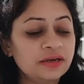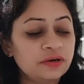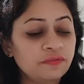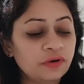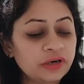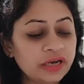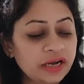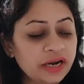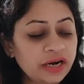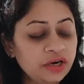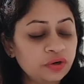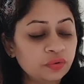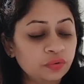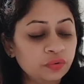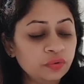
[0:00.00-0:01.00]
What can I
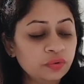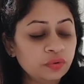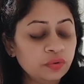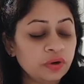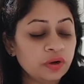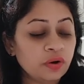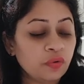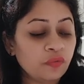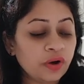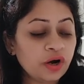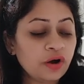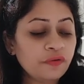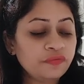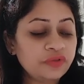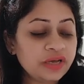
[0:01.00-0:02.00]
do? One
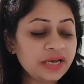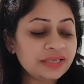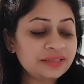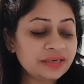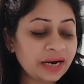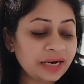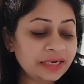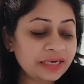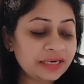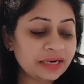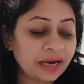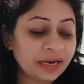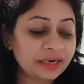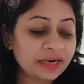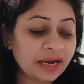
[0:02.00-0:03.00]
of these
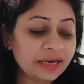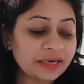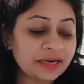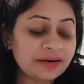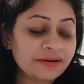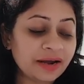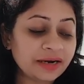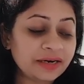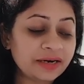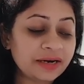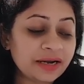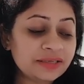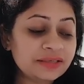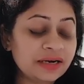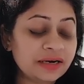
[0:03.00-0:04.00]
99 I can write it
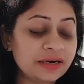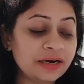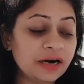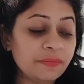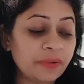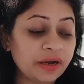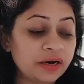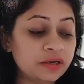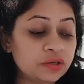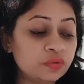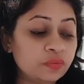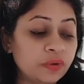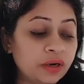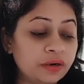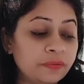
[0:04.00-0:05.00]
as 100 minus
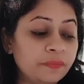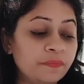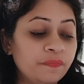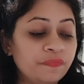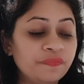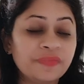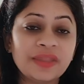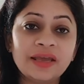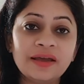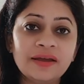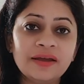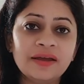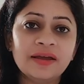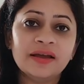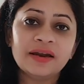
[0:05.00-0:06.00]
1.
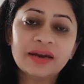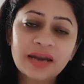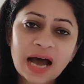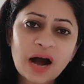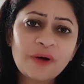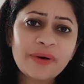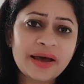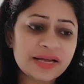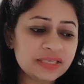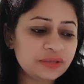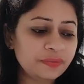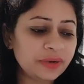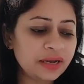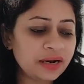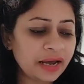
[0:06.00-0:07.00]
Now as
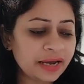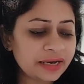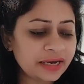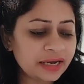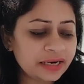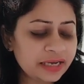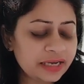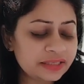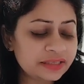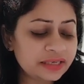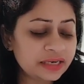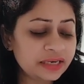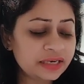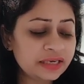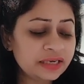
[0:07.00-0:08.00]
well I can
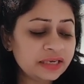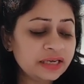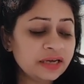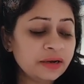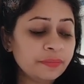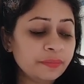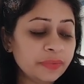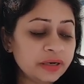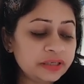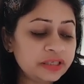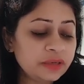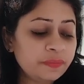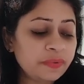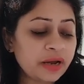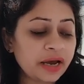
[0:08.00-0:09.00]
easily
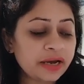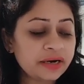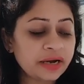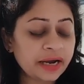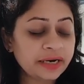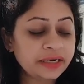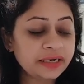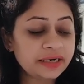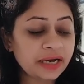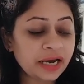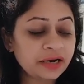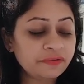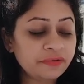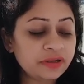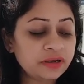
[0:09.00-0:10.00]
multiply
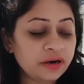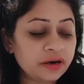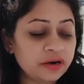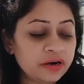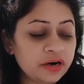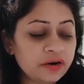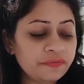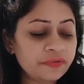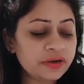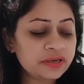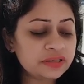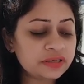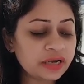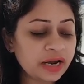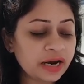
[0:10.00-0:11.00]
99 with 100
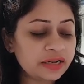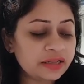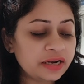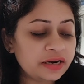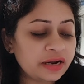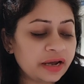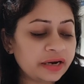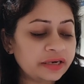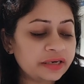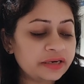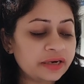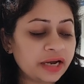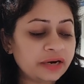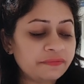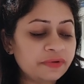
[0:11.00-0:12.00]
first and then
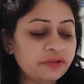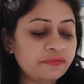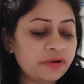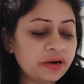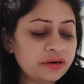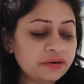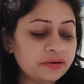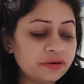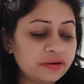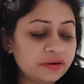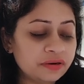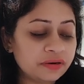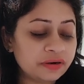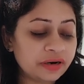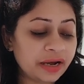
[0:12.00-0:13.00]
99 with 1,
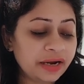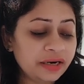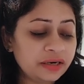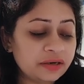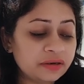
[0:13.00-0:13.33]
right?